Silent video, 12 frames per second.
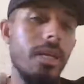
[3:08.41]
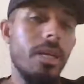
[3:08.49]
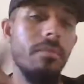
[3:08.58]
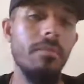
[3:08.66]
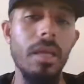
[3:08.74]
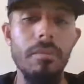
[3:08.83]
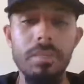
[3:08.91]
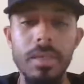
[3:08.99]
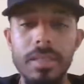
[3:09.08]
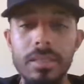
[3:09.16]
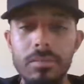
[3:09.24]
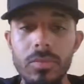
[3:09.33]
and
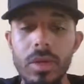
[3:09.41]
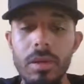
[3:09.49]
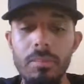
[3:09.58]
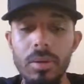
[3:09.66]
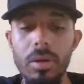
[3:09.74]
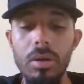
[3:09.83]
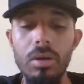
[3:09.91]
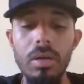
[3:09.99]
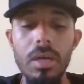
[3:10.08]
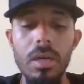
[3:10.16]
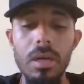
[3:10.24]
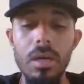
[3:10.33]
play some great ball
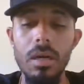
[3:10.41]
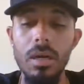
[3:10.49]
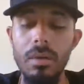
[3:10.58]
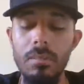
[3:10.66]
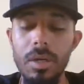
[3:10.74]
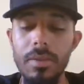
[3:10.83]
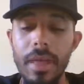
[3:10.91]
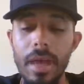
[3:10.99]
on